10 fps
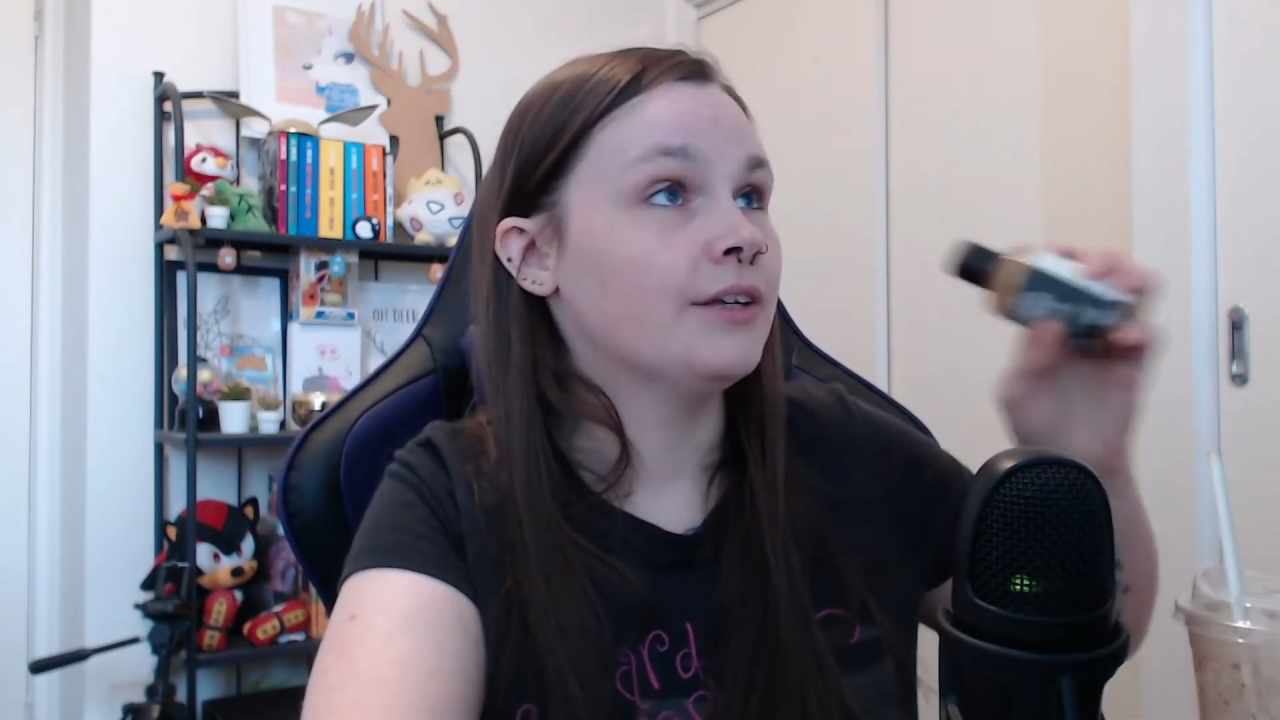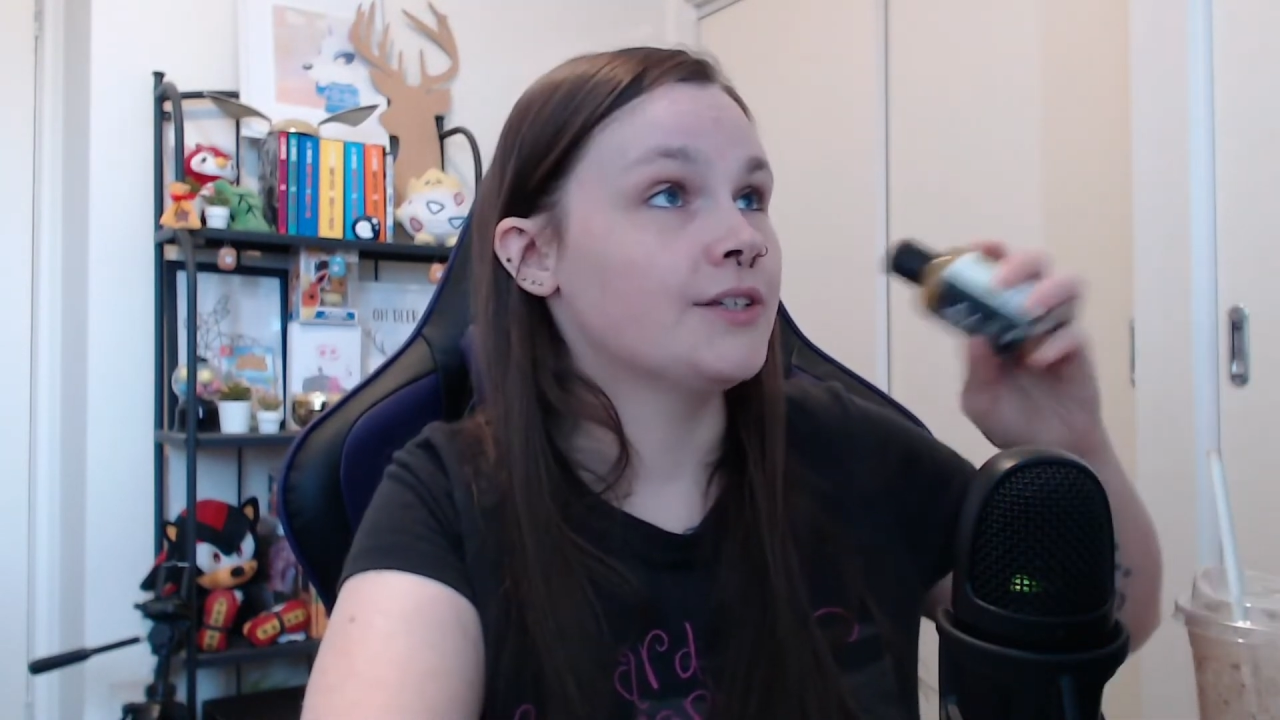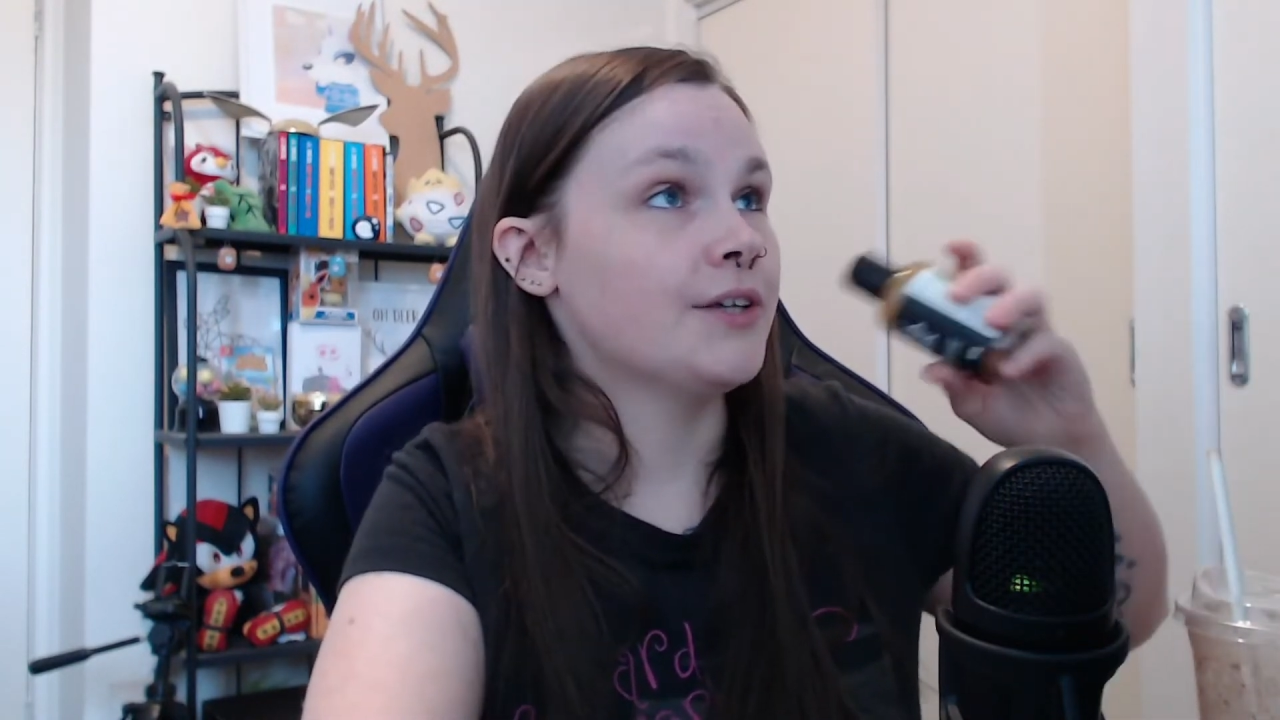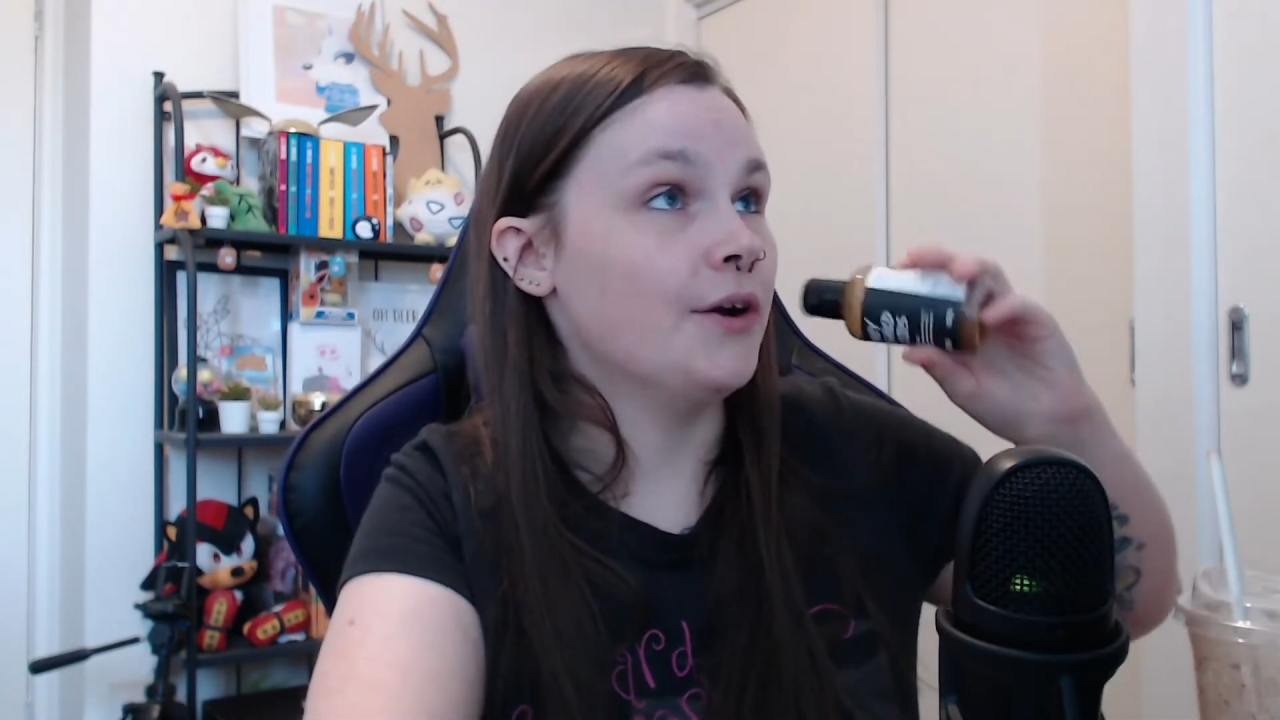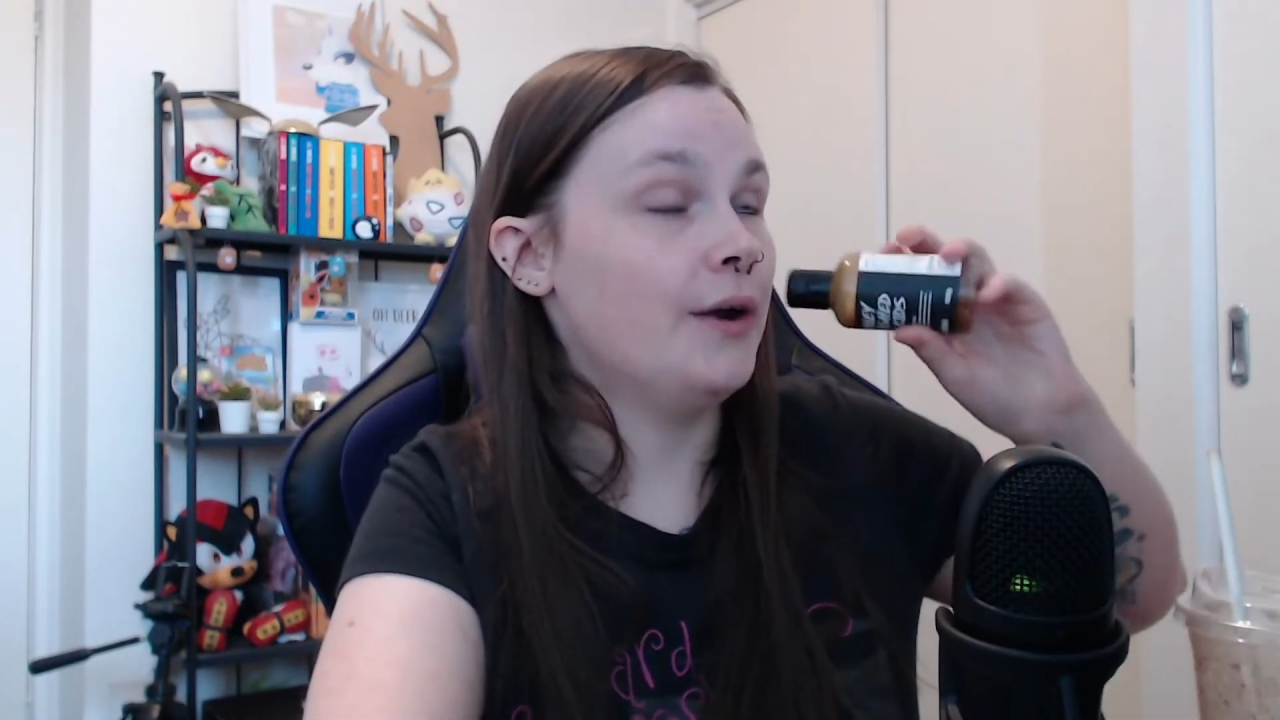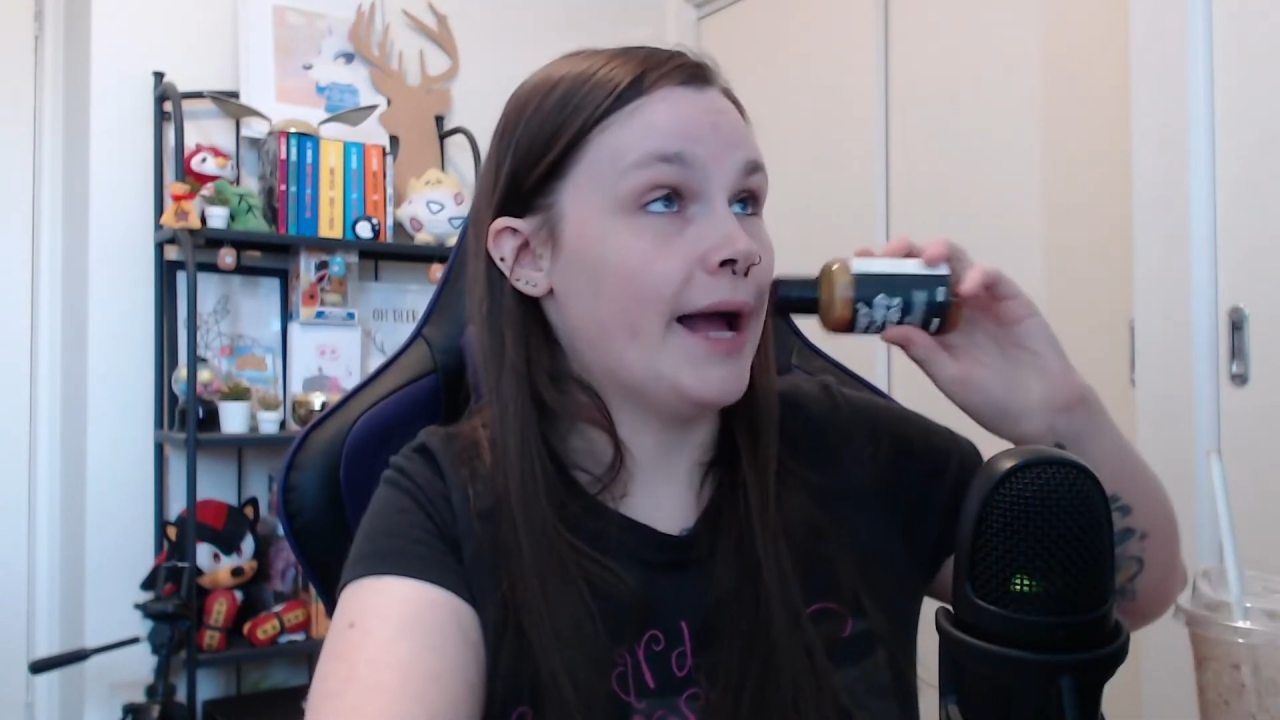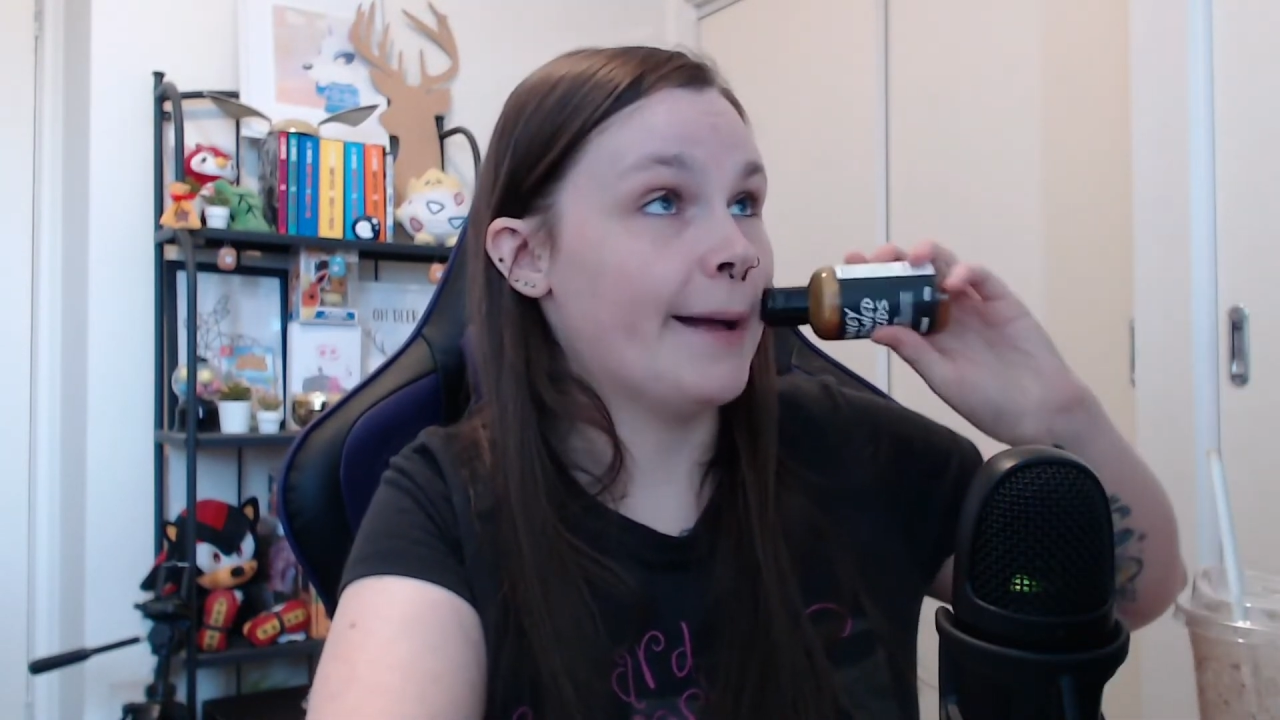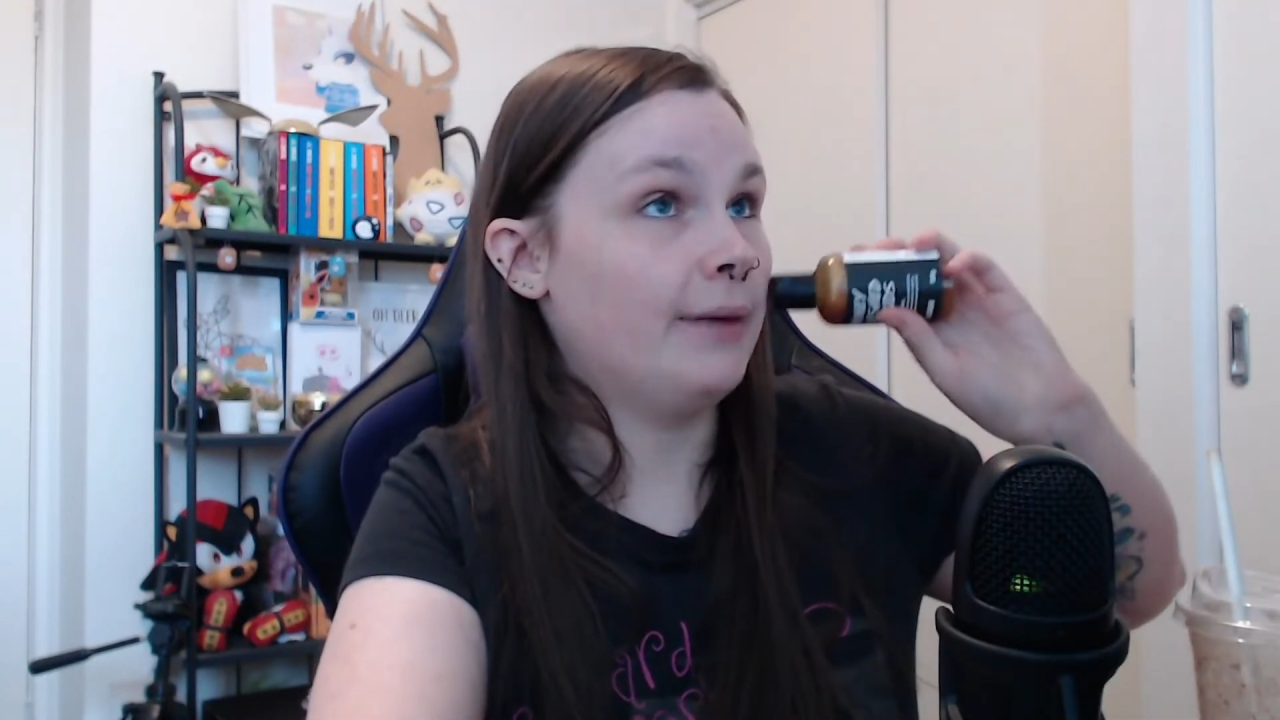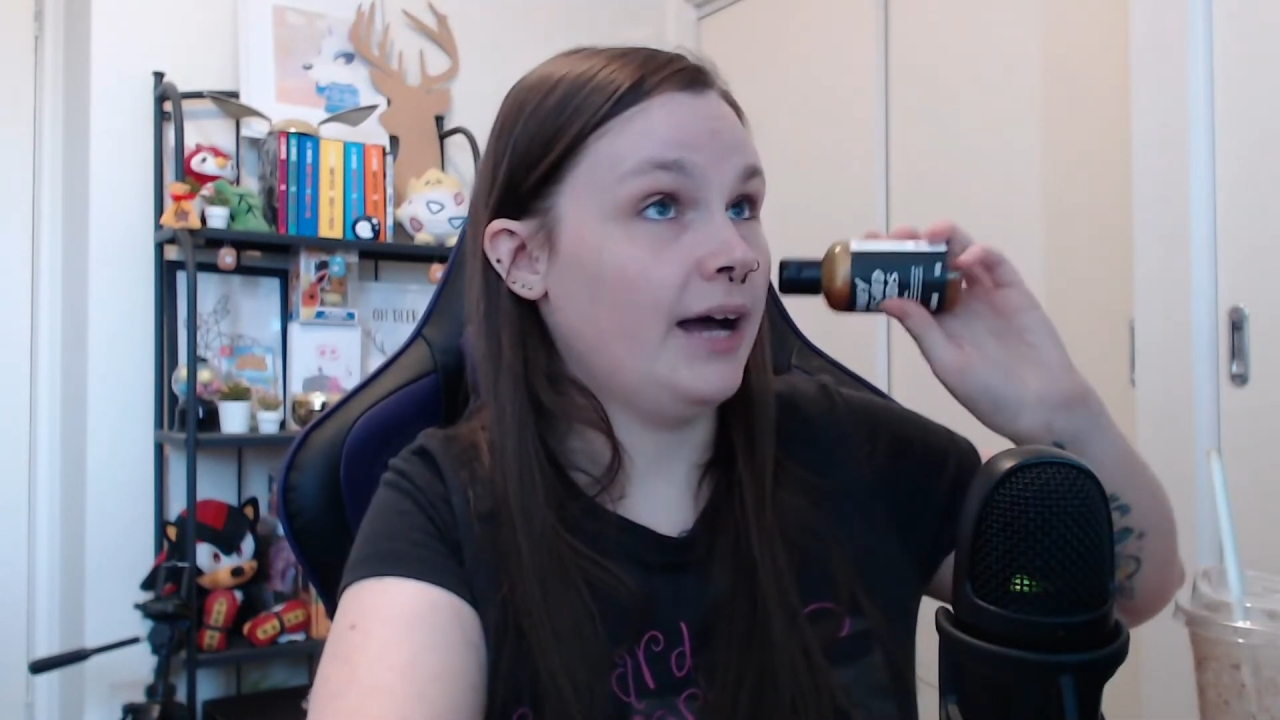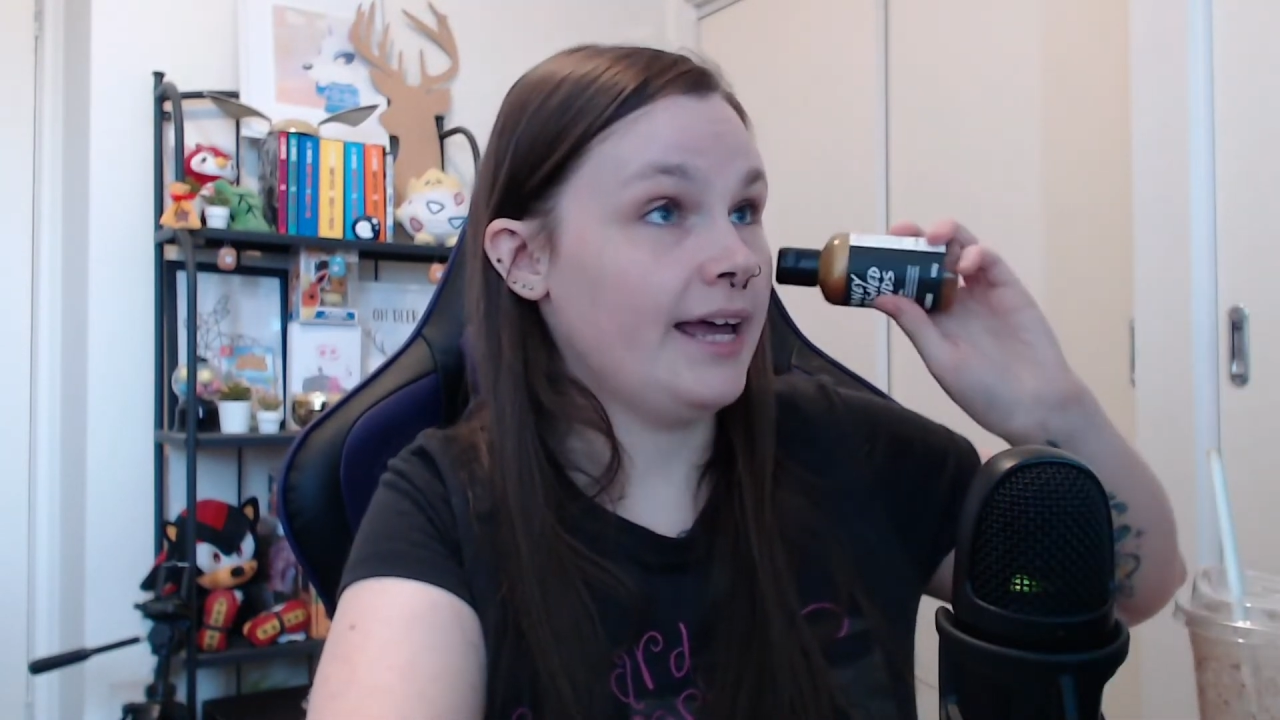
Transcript: So my